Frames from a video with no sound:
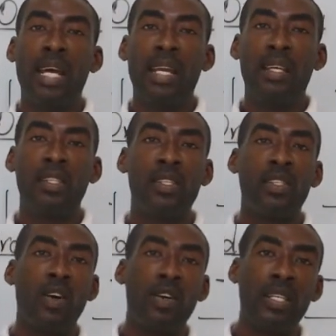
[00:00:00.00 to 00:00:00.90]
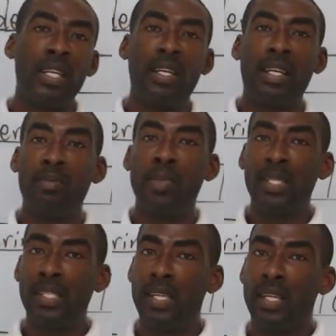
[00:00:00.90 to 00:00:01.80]
that is ordinal
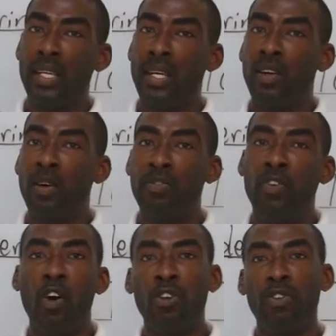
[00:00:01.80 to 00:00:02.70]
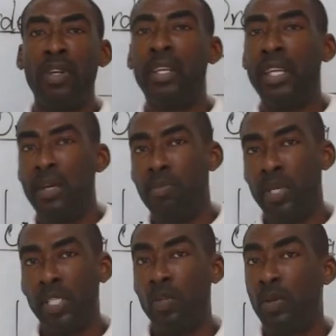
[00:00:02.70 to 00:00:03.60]
numbers and that of ordering
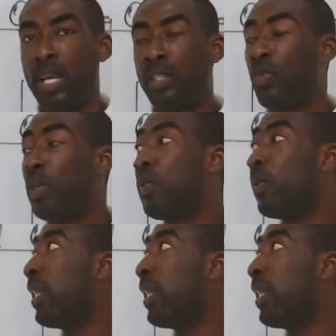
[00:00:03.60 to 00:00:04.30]
numbers. So last week we